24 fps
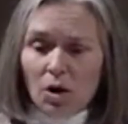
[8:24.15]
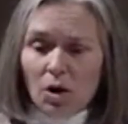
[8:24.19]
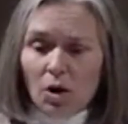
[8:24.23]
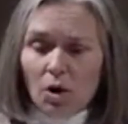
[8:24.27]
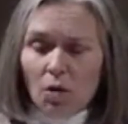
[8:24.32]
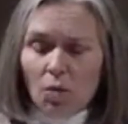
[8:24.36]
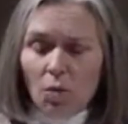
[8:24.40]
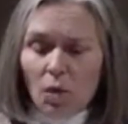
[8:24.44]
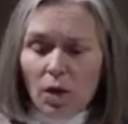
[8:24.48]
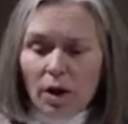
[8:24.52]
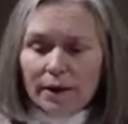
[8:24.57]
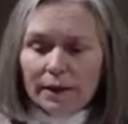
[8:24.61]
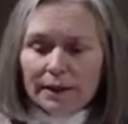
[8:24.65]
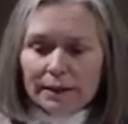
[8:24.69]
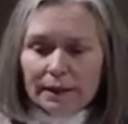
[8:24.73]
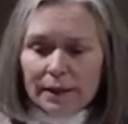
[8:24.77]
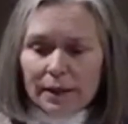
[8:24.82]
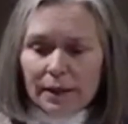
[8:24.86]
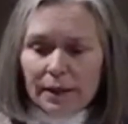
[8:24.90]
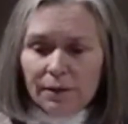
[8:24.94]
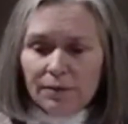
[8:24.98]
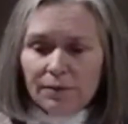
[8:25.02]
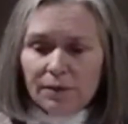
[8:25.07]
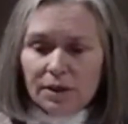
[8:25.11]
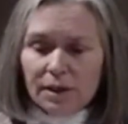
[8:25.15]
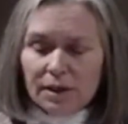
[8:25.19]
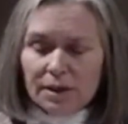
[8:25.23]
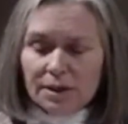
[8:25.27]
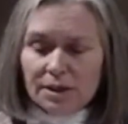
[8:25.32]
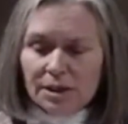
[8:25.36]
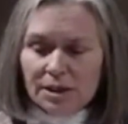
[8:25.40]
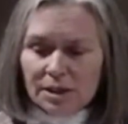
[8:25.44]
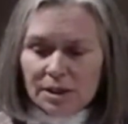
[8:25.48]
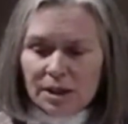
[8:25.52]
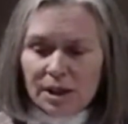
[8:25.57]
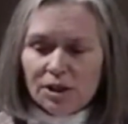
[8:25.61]
One lived in
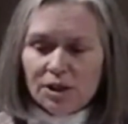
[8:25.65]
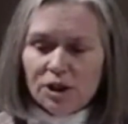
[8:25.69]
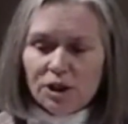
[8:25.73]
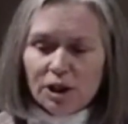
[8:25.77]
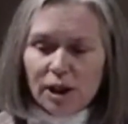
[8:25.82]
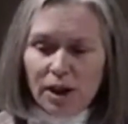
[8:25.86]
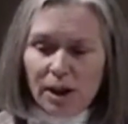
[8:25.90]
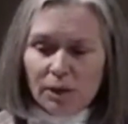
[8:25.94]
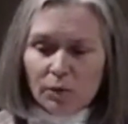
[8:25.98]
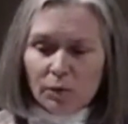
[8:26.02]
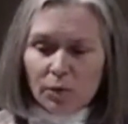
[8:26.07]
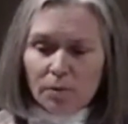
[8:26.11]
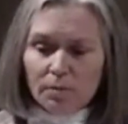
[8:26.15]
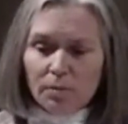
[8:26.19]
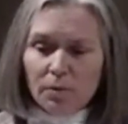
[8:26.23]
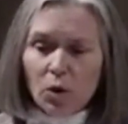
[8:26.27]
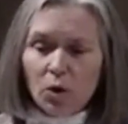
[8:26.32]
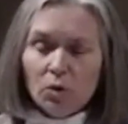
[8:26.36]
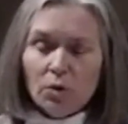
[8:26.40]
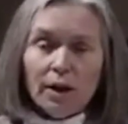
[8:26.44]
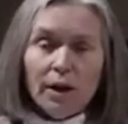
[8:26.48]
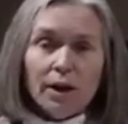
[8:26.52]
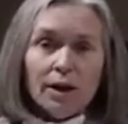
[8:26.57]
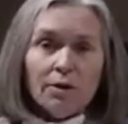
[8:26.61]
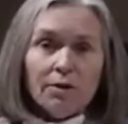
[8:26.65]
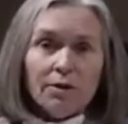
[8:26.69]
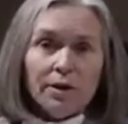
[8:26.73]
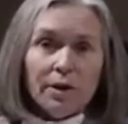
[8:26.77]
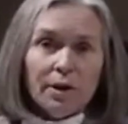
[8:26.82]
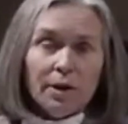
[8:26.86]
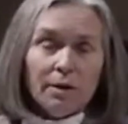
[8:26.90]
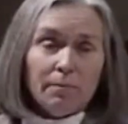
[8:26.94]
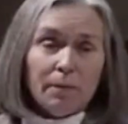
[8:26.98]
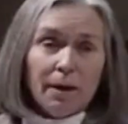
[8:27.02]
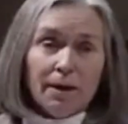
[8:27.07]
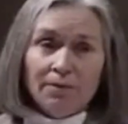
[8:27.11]
such a remote area,
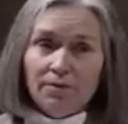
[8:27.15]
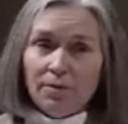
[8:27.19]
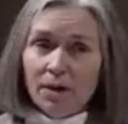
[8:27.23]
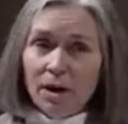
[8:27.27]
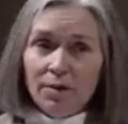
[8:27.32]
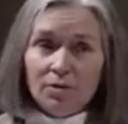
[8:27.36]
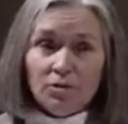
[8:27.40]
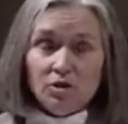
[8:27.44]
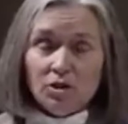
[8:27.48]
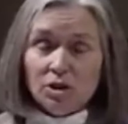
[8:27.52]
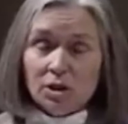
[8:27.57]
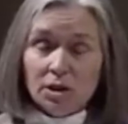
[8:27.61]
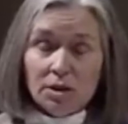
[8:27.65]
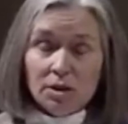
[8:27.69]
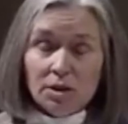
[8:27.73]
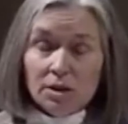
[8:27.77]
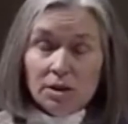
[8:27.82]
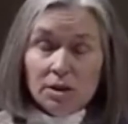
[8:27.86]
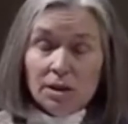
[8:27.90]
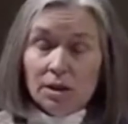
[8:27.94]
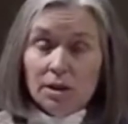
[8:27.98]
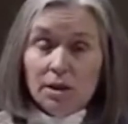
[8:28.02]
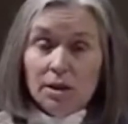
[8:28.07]
my father says it didn't